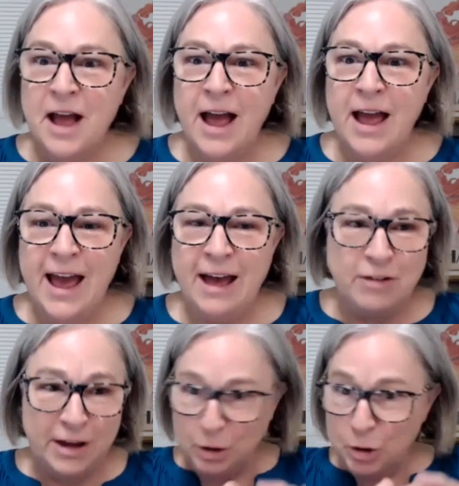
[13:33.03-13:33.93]
I have
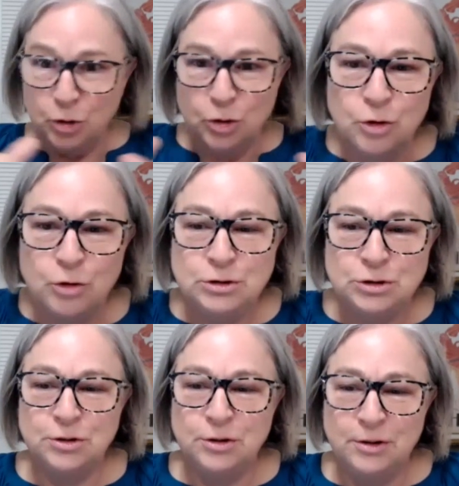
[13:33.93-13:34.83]
a
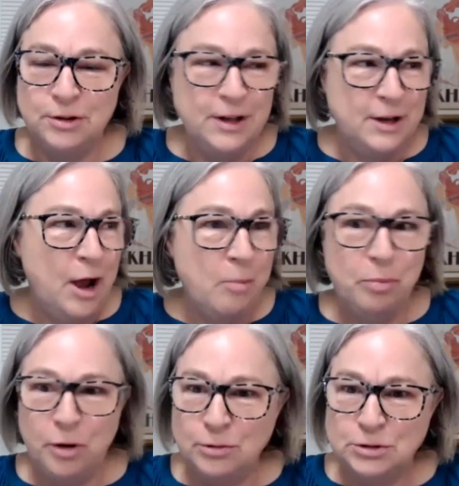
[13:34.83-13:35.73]
neutral
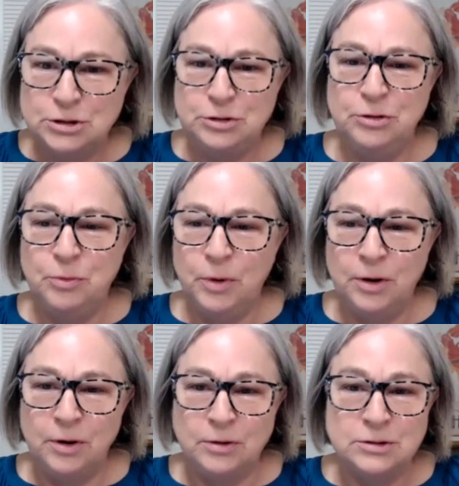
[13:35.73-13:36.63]
approach to the
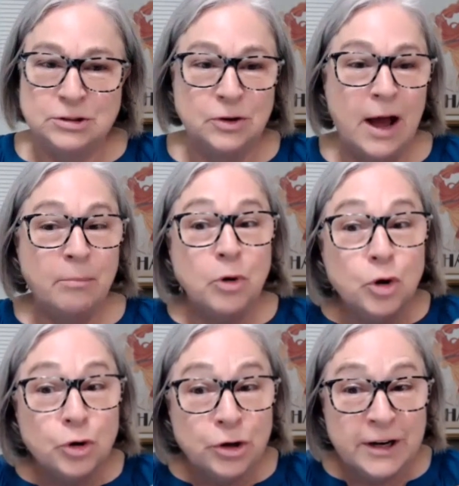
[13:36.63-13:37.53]
world. So I'm
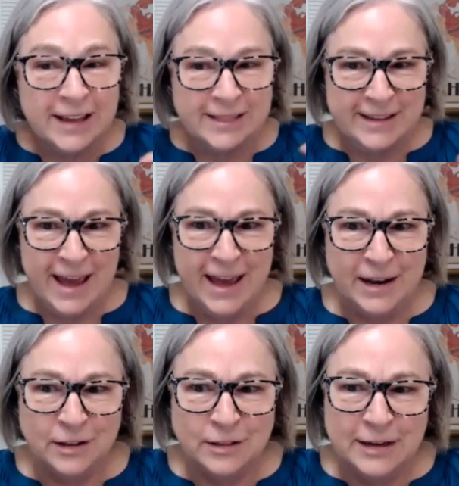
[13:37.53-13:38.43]
good at the
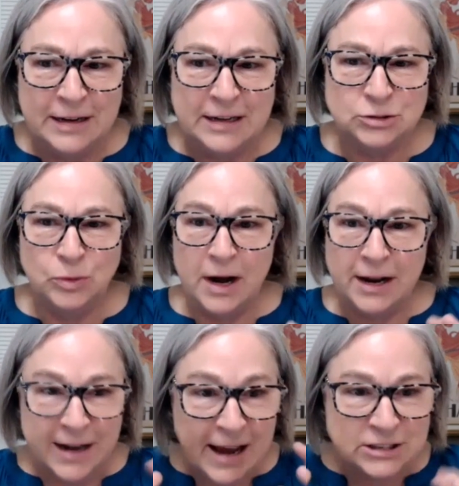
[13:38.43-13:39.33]
analytics, where I
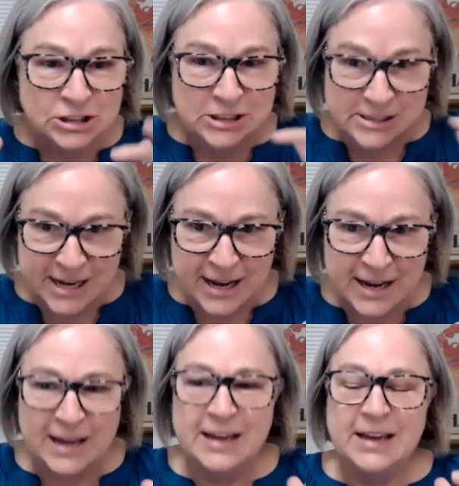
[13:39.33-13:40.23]
can actually
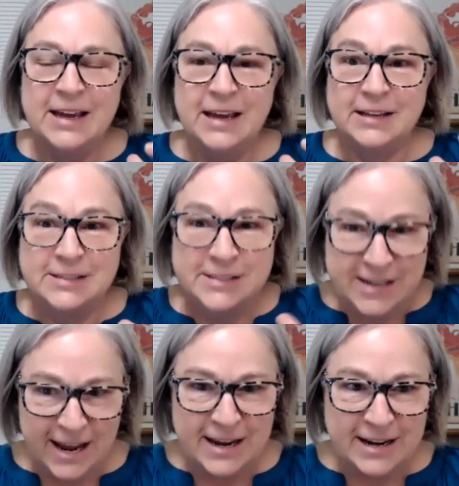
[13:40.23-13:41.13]
take
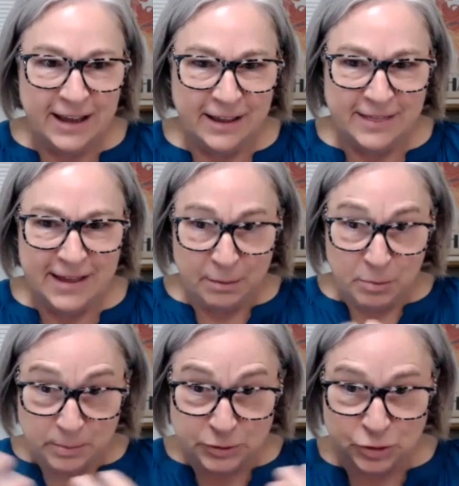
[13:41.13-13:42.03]
data that I'm
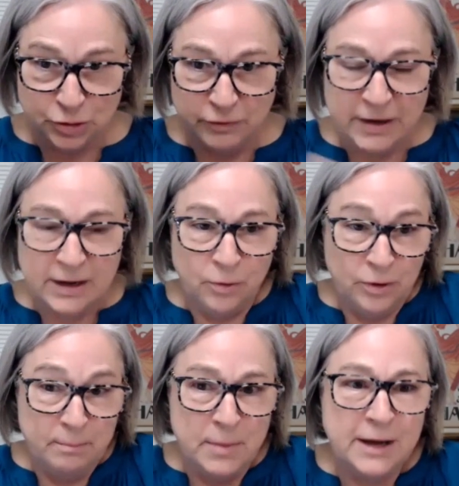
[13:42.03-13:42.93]
observing
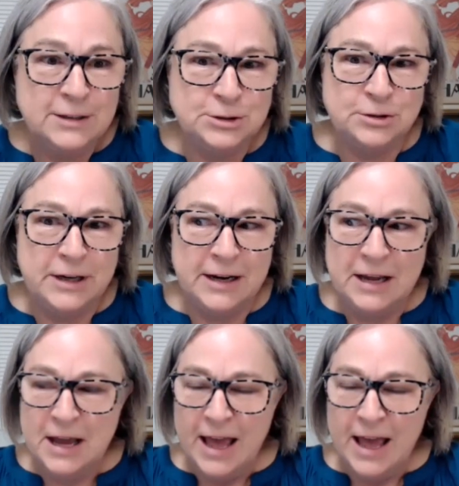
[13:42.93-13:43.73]
or measuring